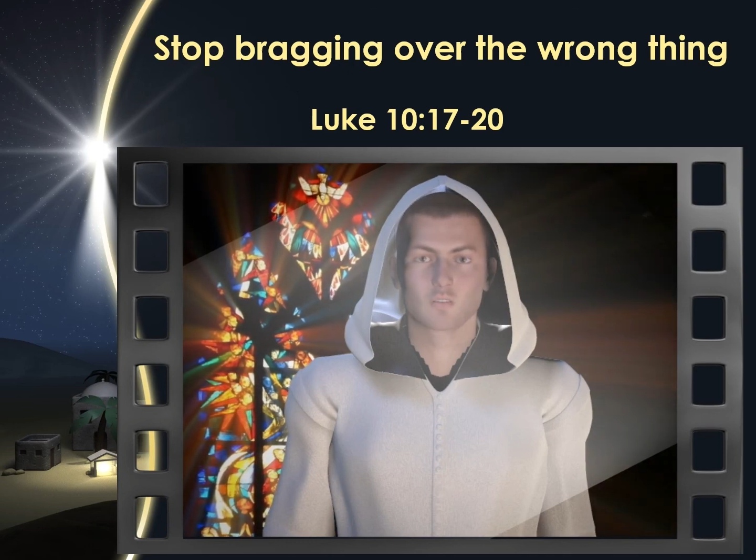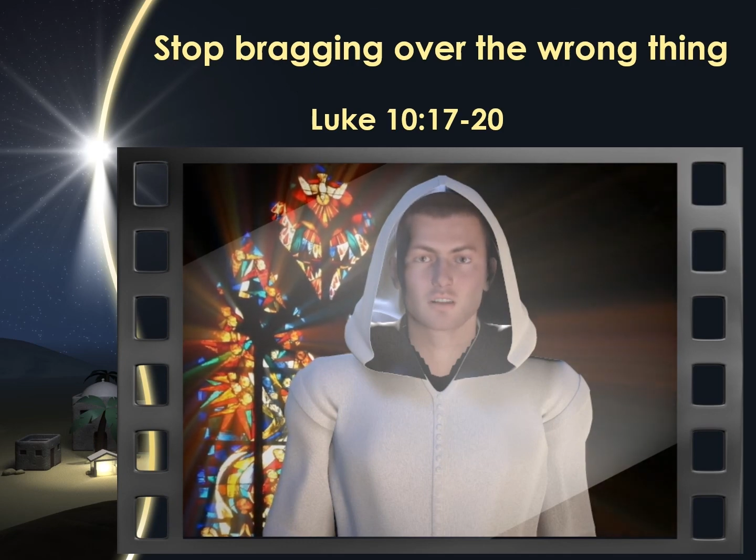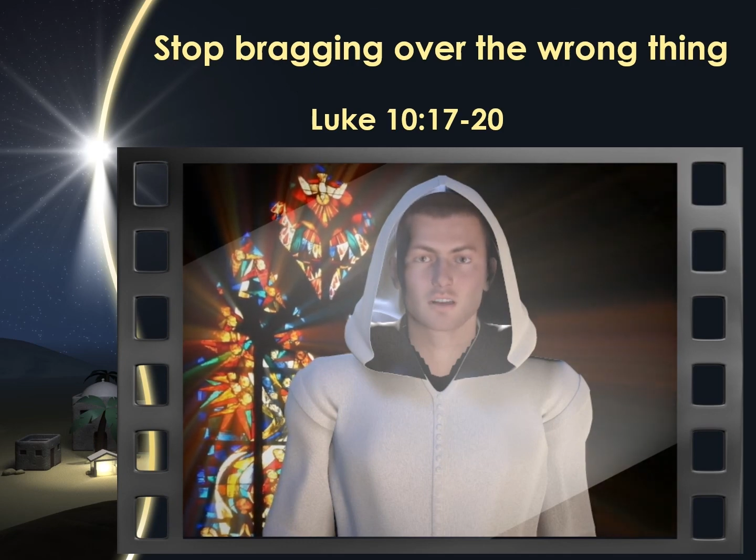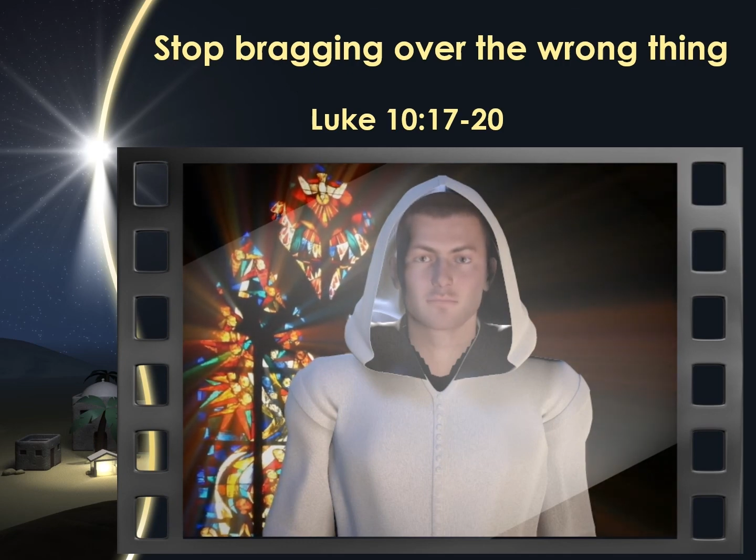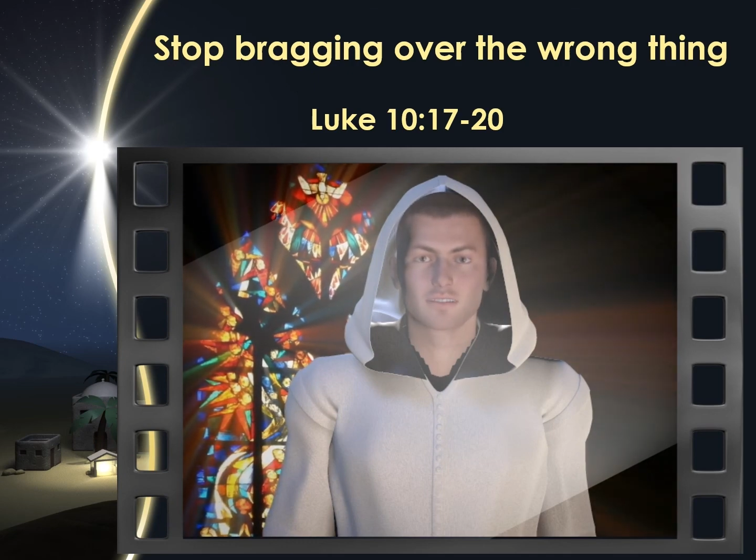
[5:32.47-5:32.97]

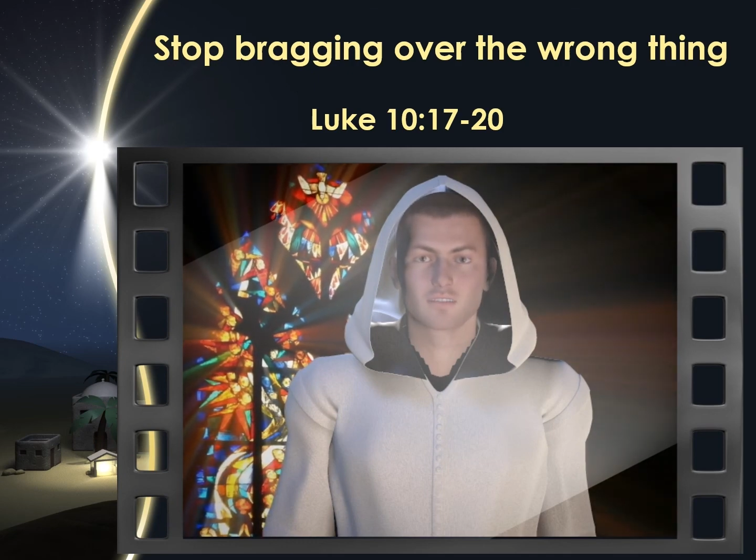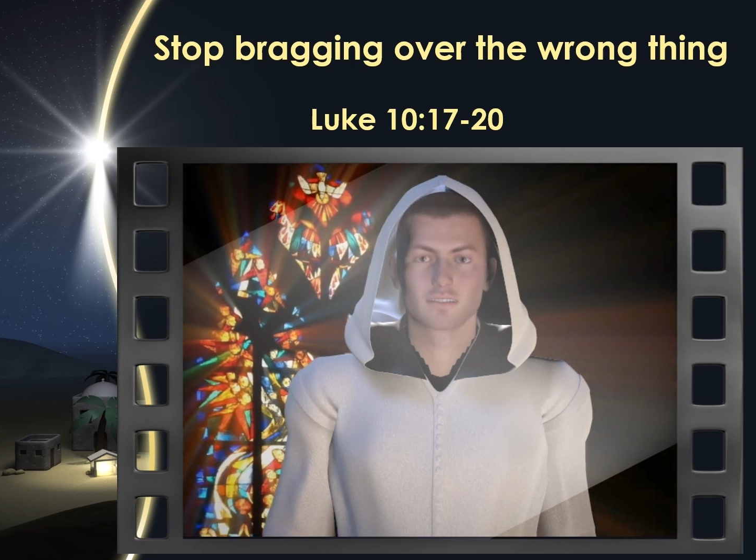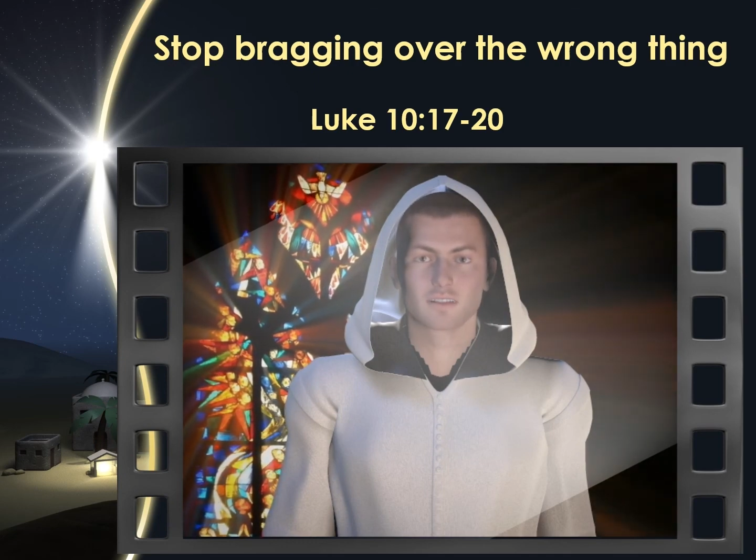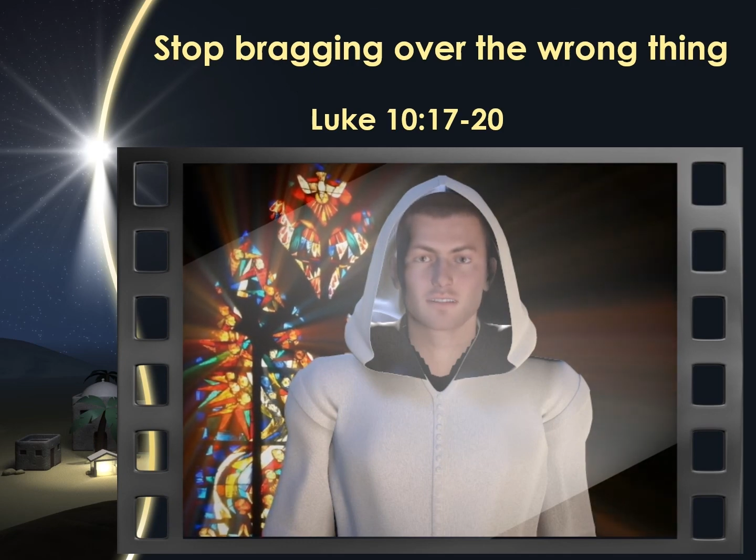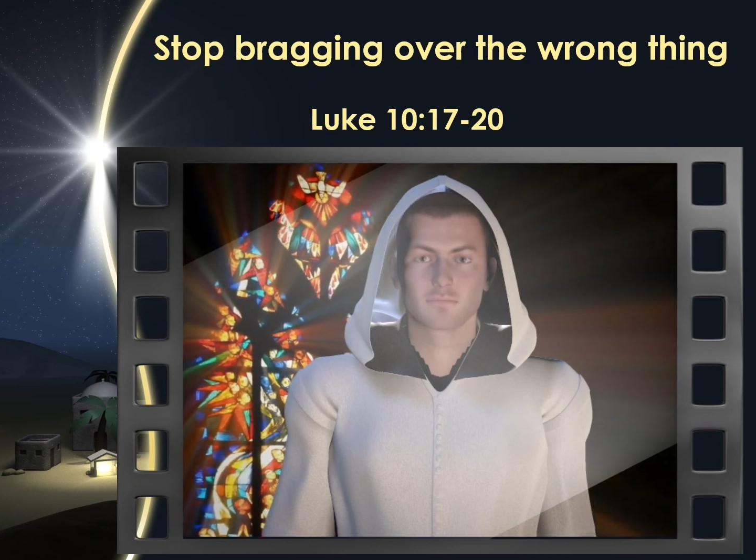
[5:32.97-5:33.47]
are written
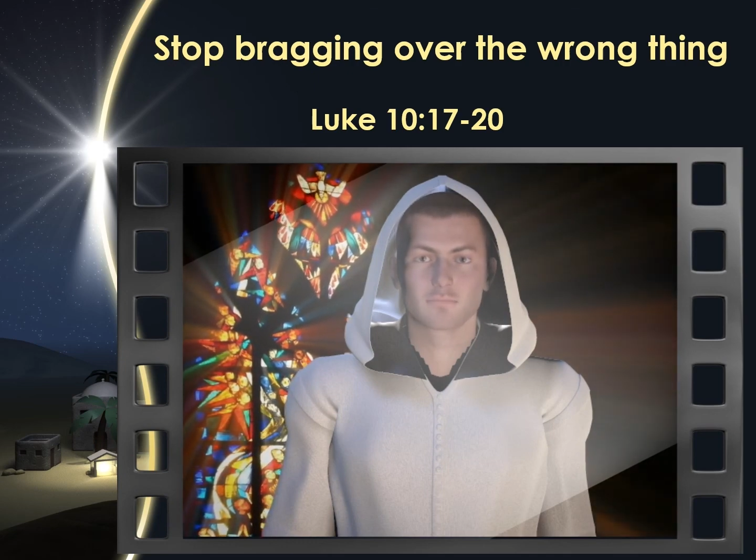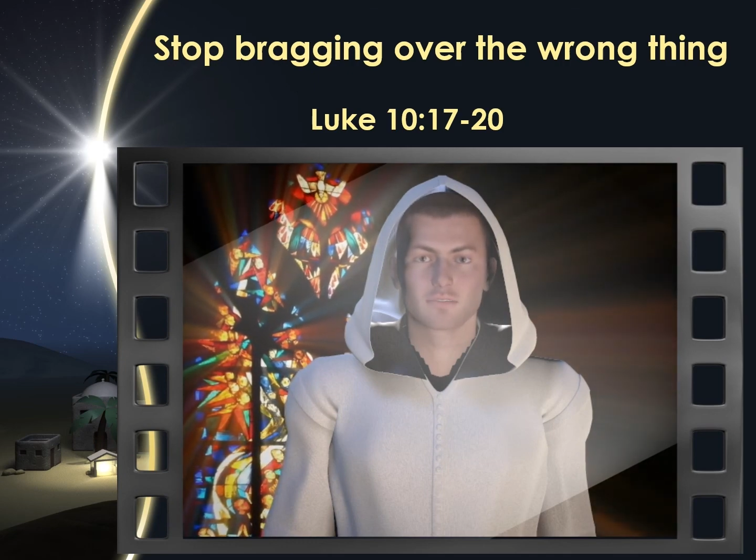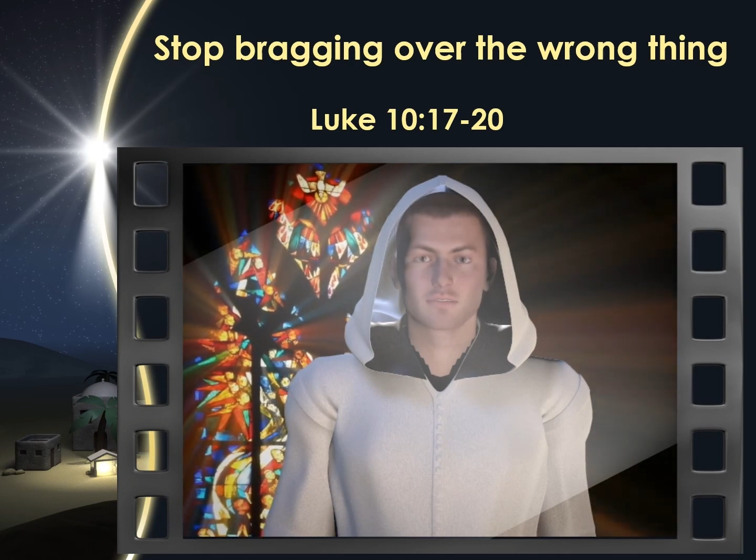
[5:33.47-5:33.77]
in heaven.